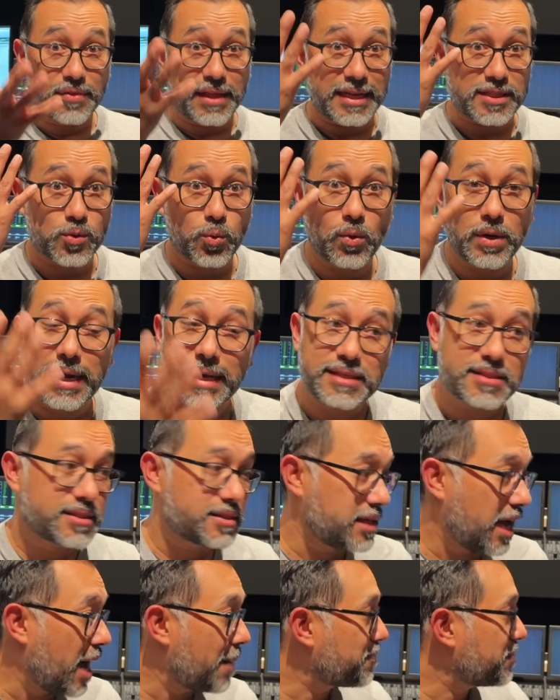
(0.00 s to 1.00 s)
That's when I
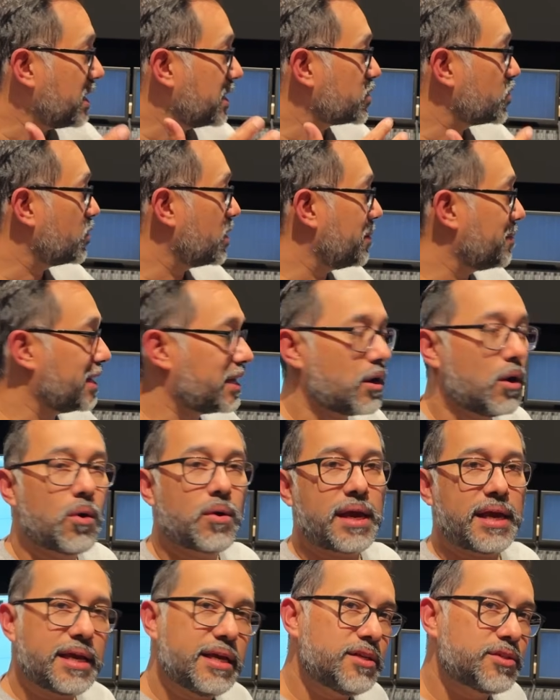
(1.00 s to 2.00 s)
stop. That's when I'm like,
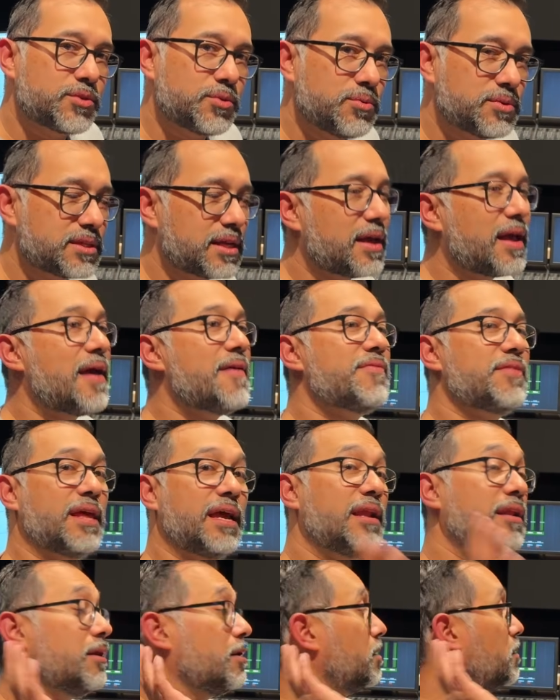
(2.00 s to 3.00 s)
okay, he's doing something. And
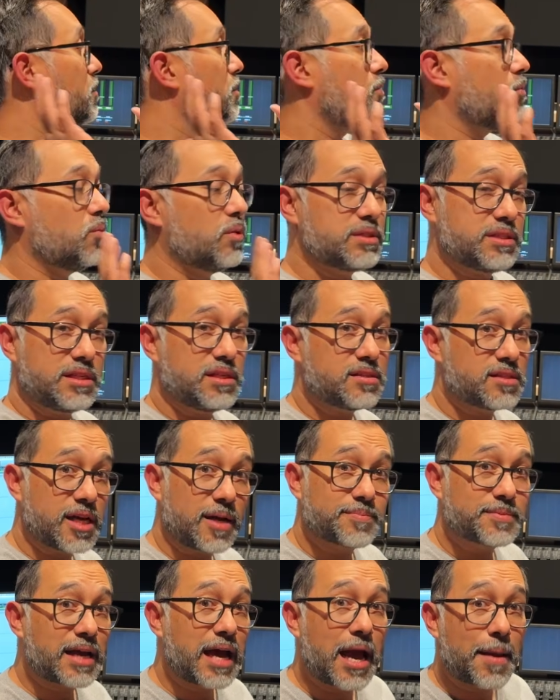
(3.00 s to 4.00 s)
then once he
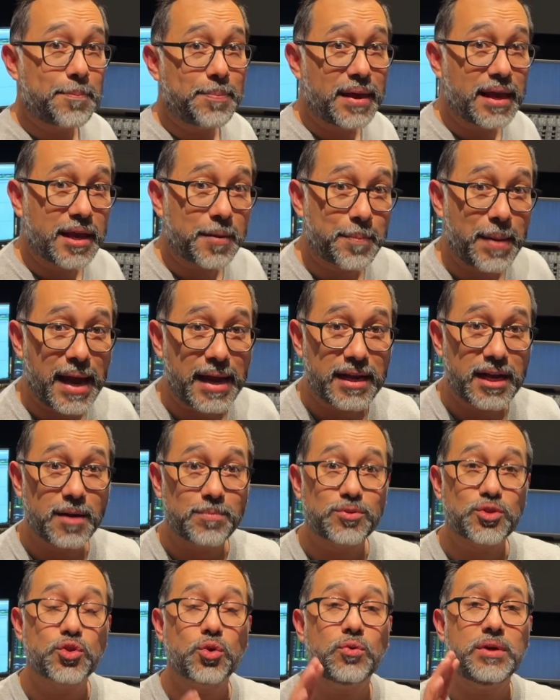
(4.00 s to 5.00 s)
stops, I pick back
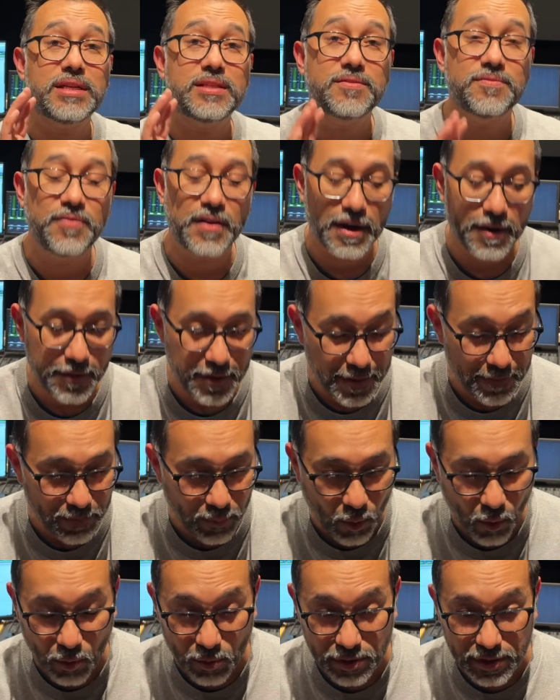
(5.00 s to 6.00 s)
up. So it's very
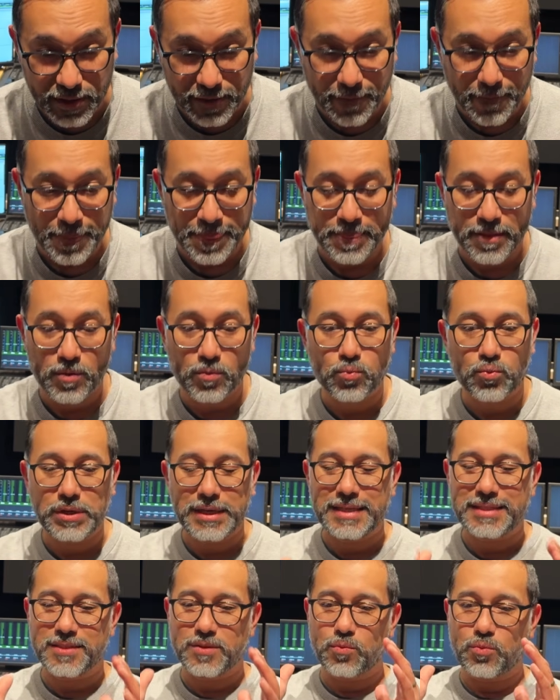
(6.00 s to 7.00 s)
important. The
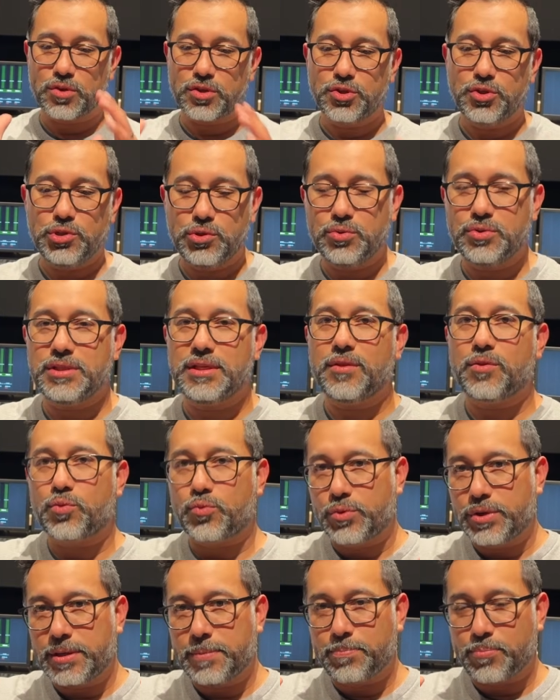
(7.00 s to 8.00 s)
reason we're using
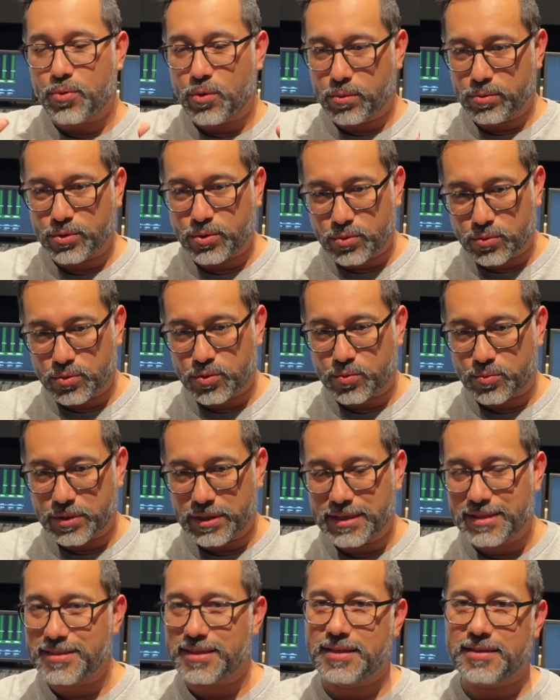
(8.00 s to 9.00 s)
three Pro Tools
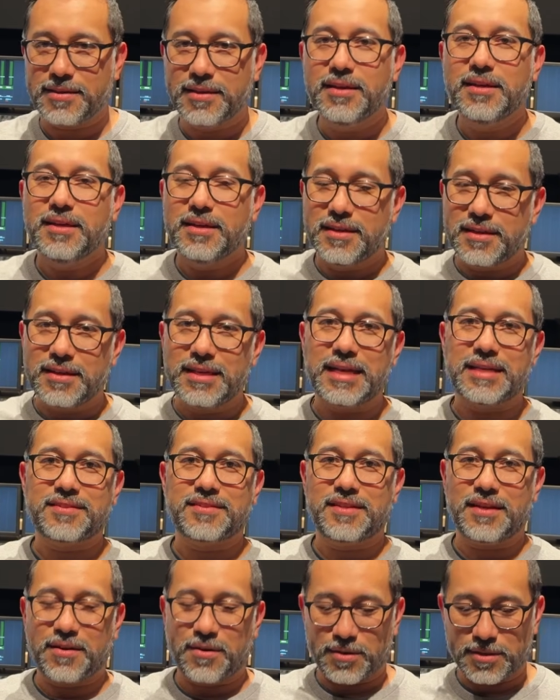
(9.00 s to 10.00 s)
rigs, and yes,
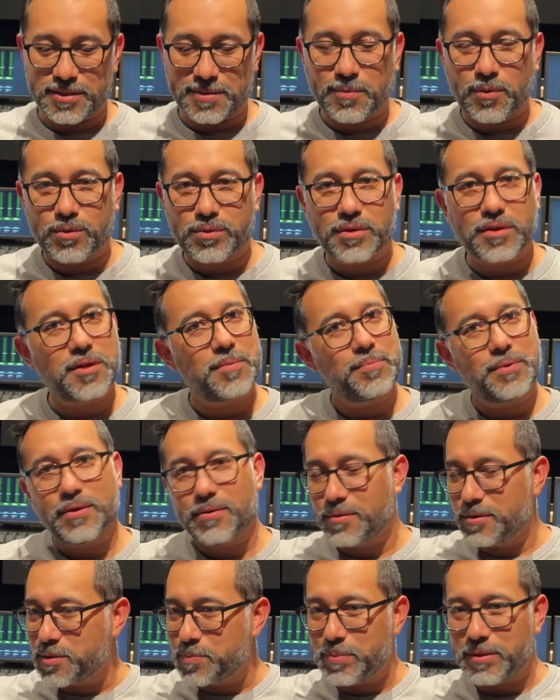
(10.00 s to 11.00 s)
there are some older
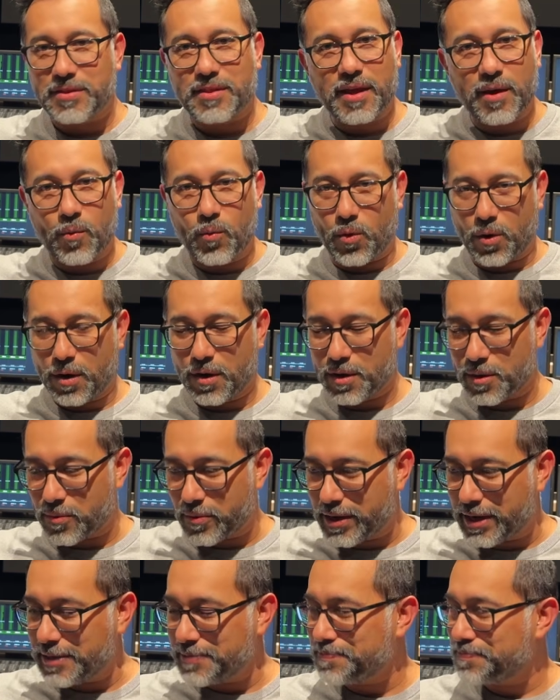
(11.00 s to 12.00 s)
computers, but they work,
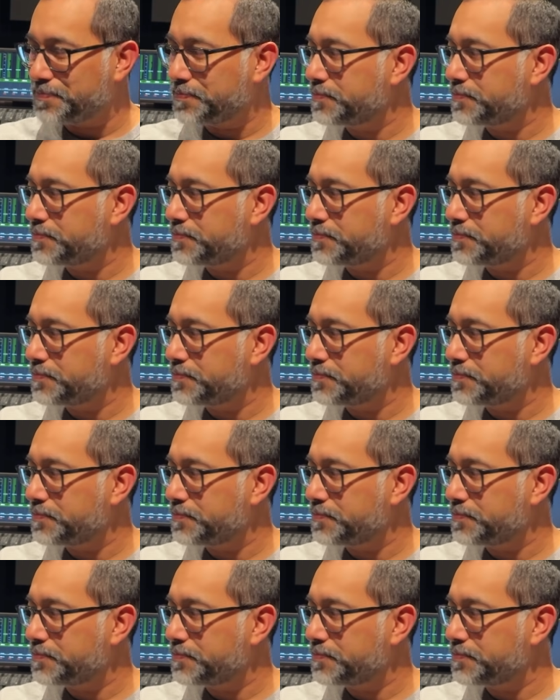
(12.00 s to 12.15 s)
right?